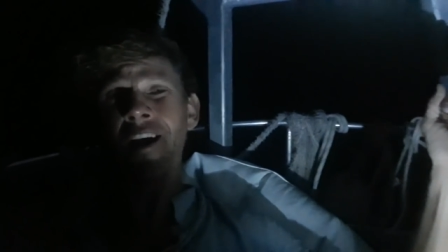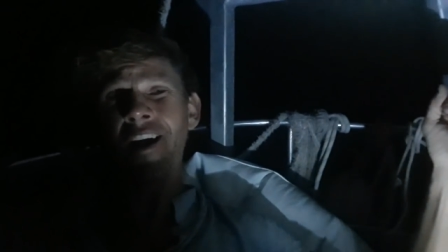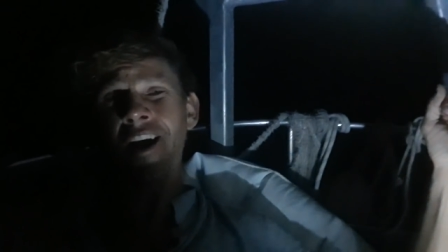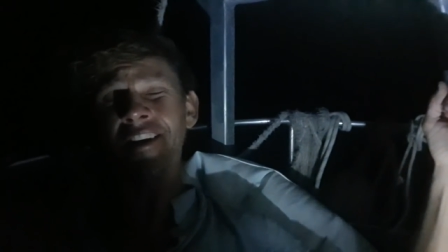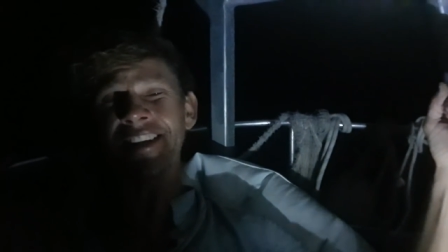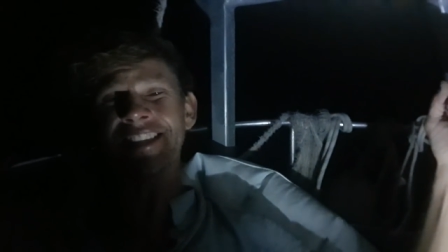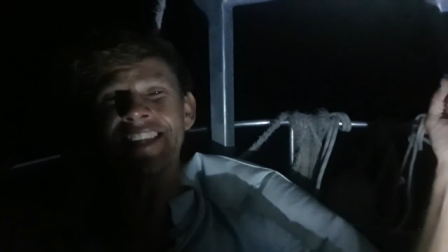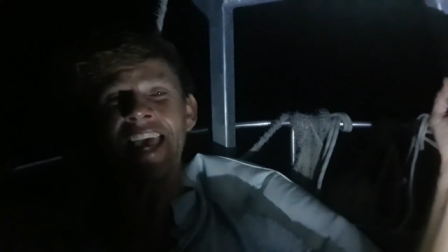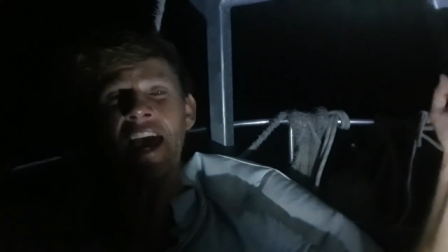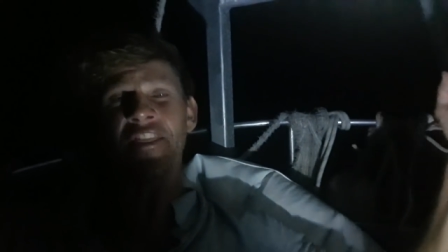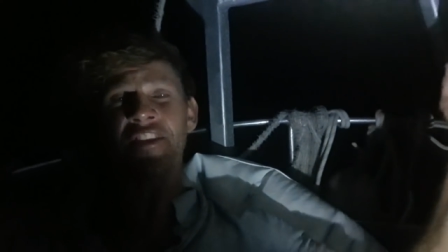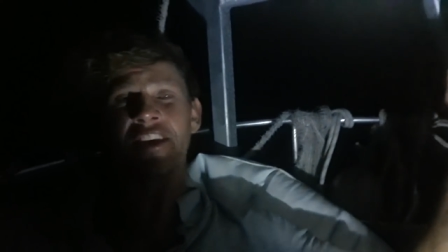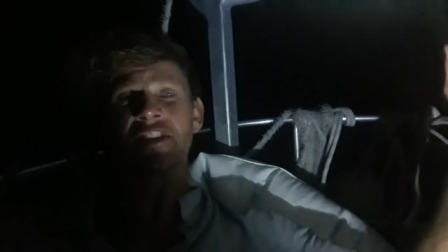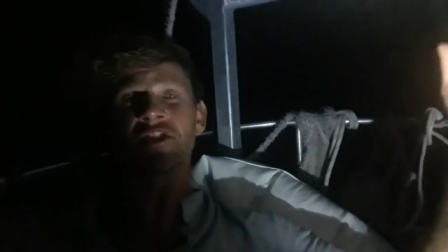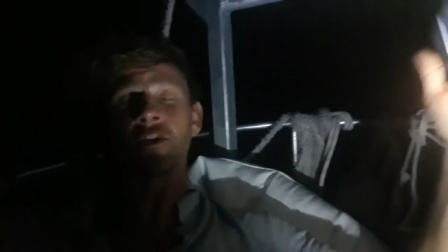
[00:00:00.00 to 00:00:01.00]
on a
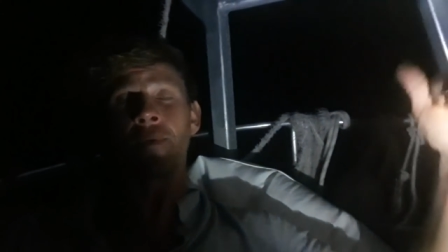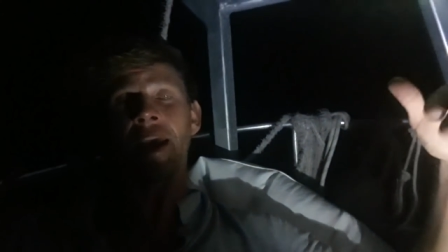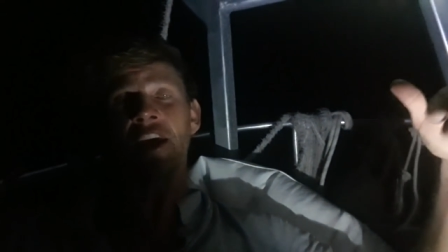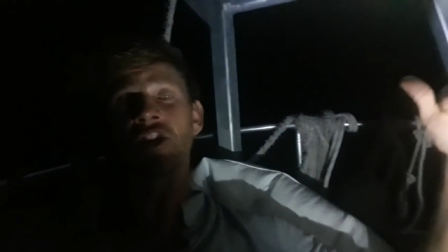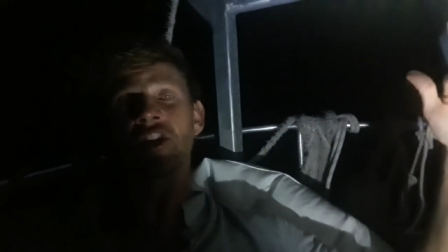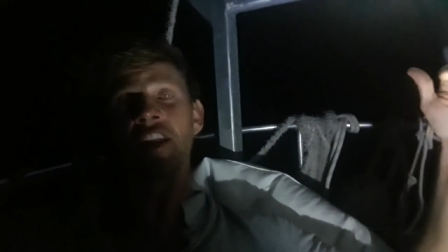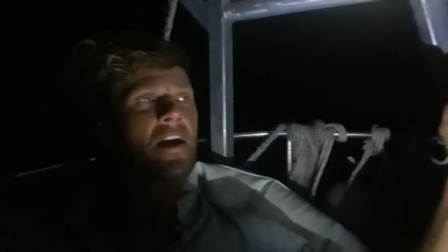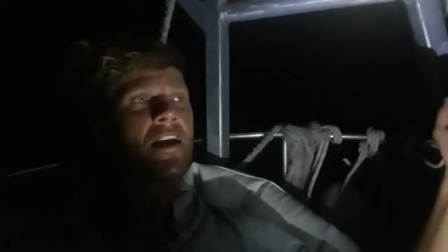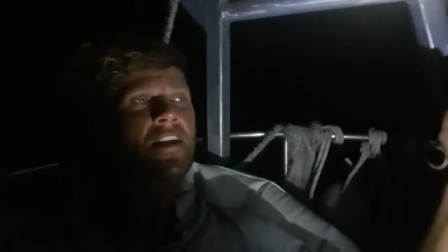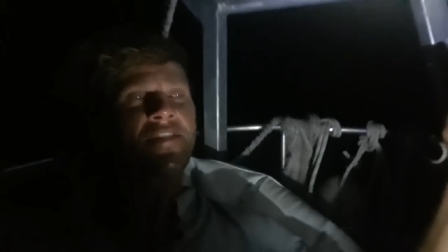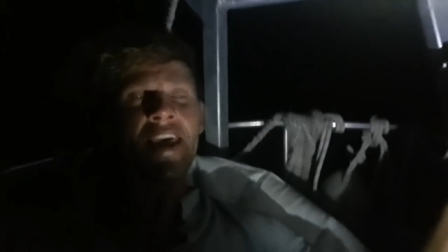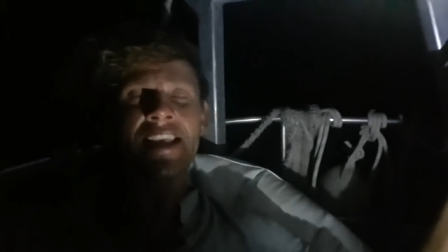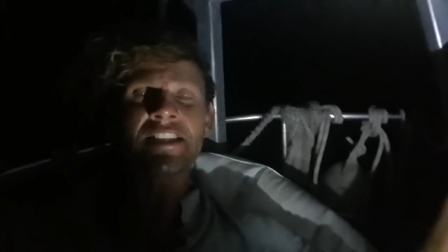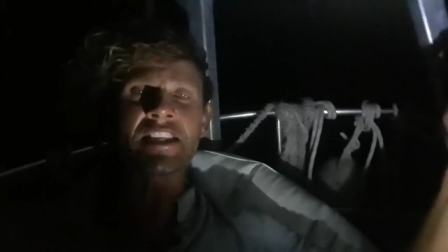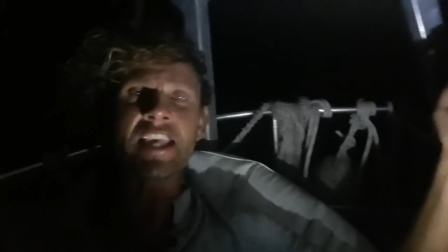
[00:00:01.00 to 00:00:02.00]
southeast direction.
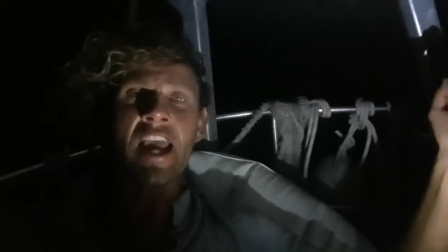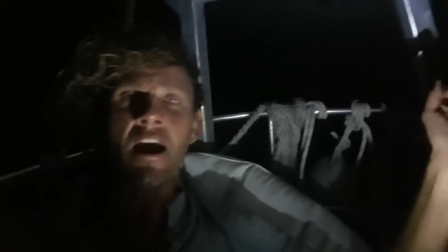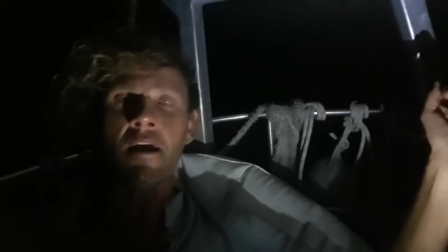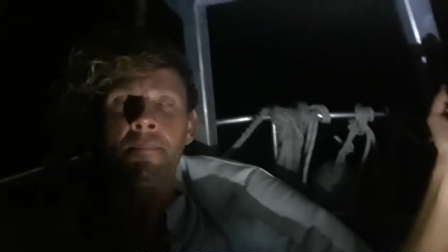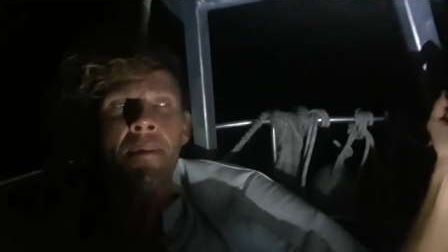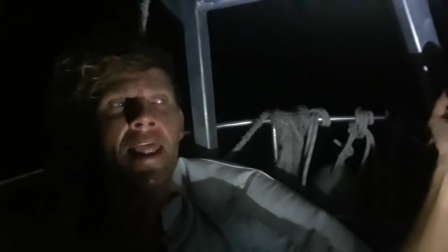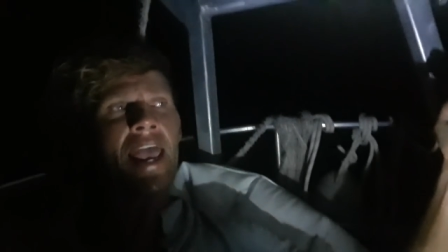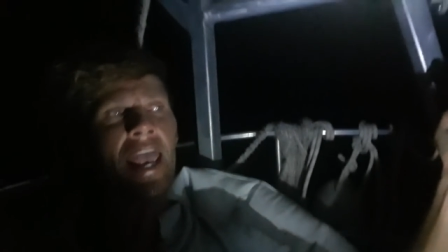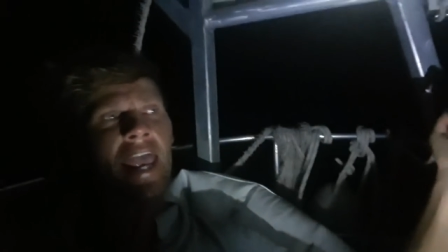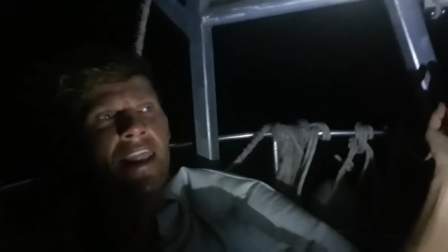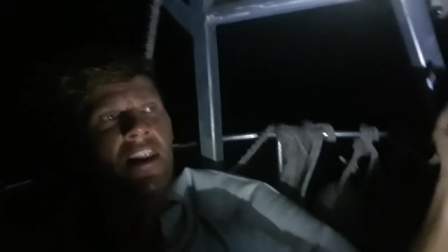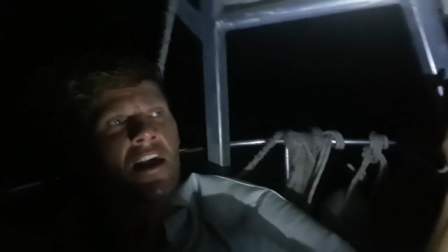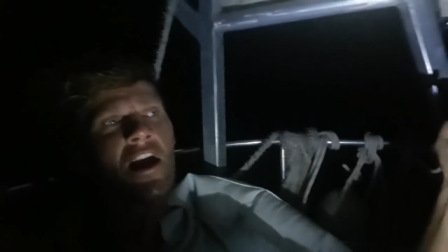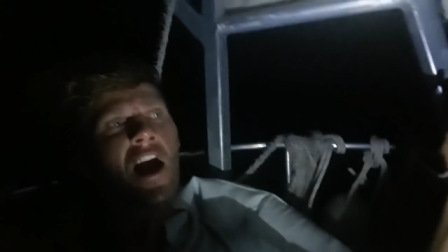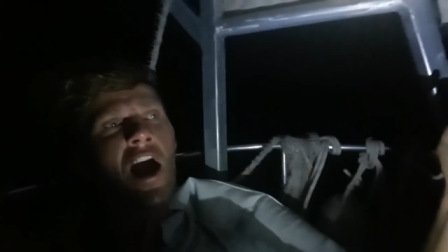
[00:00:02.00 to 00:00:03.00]
That's the current plan.